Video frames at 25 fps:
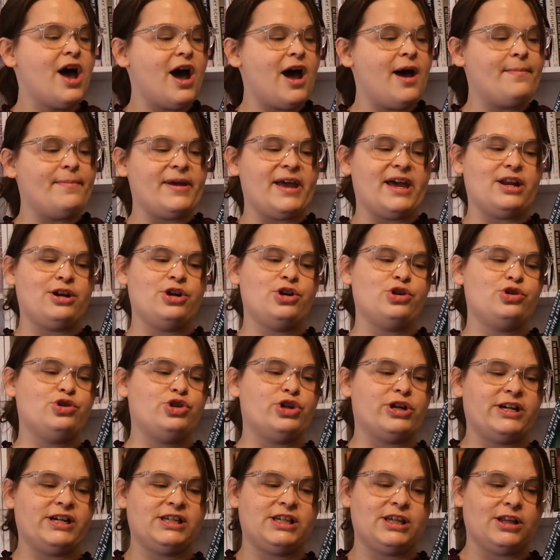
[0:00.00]
A man who
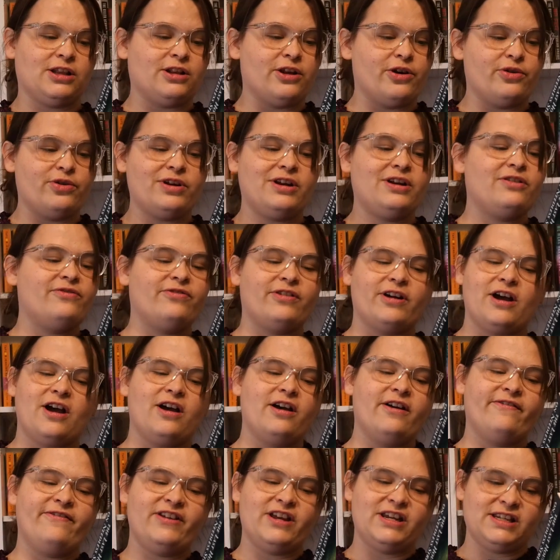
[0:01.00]
drinks alone in front
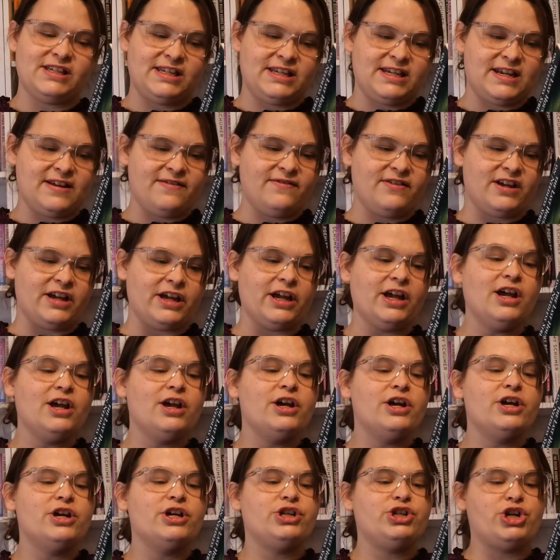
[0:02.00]
of his TV,
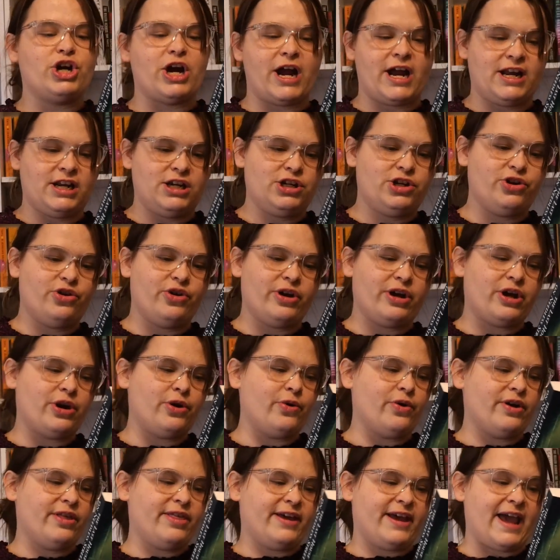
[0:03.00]
trying to
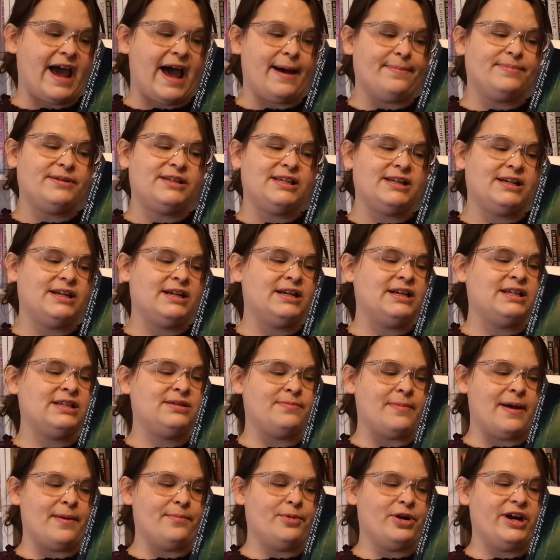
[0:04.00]
ignore the gaps in
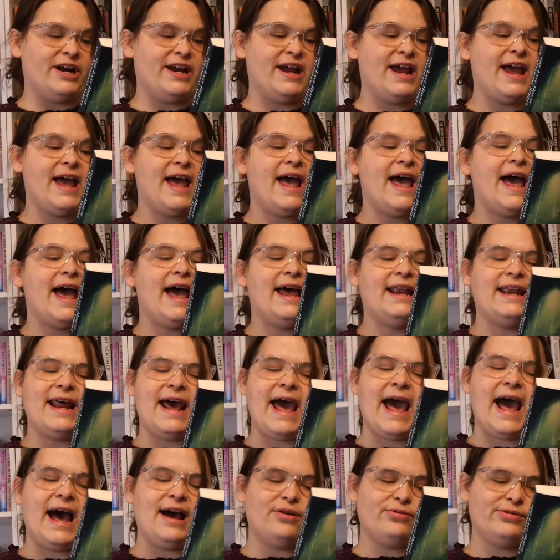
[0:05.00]
his memory, and a
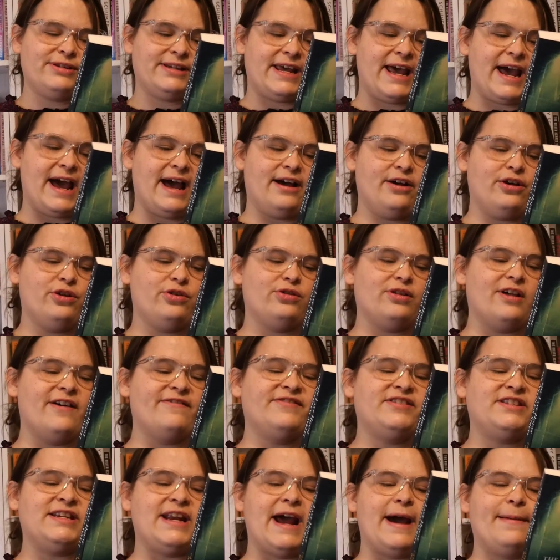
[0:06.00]
house cat who
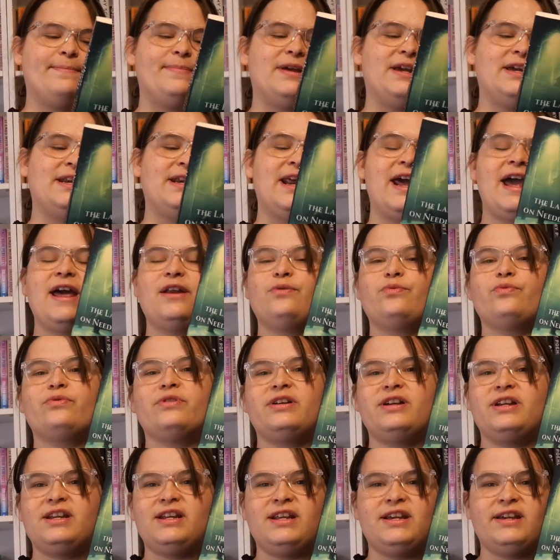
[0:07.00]
loves napping and
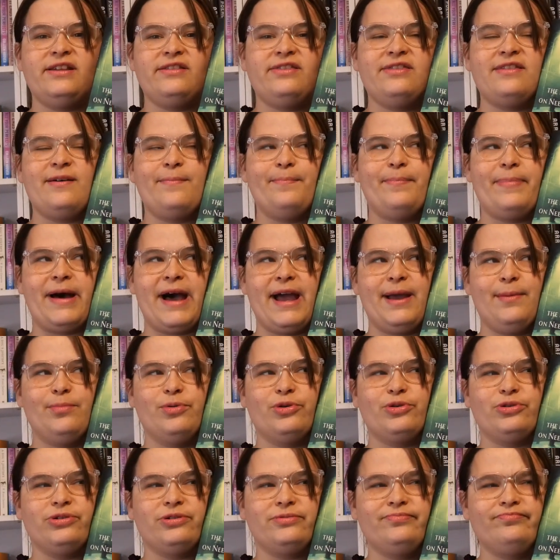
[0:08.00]
reading the
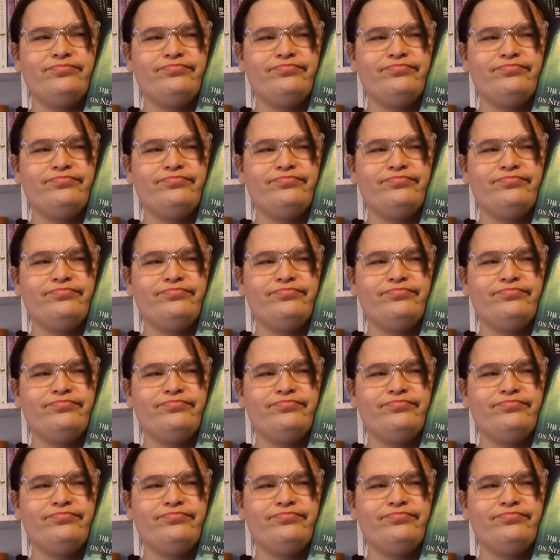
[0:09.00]
Bible.